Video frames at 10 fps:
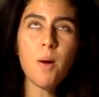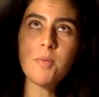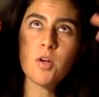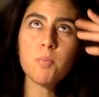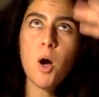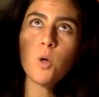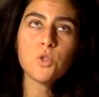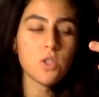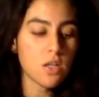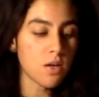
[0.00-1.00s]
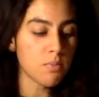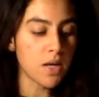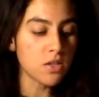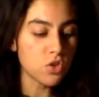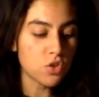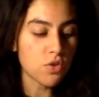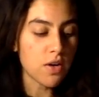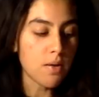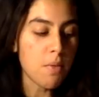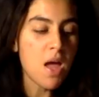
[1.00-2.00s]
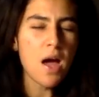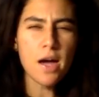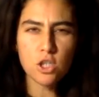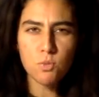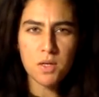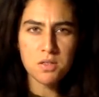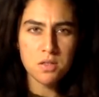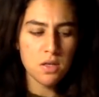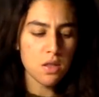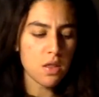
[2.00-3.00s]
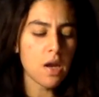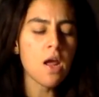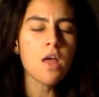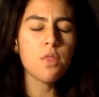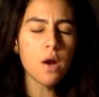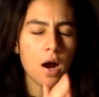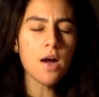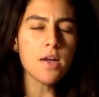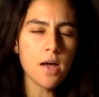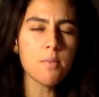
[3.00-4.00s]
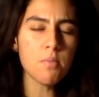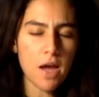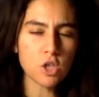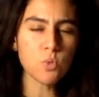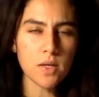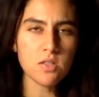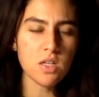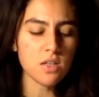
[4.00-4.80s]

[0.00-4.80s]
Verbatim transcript: I'm posting on my Instagram X Y Z that that I am X Y Z.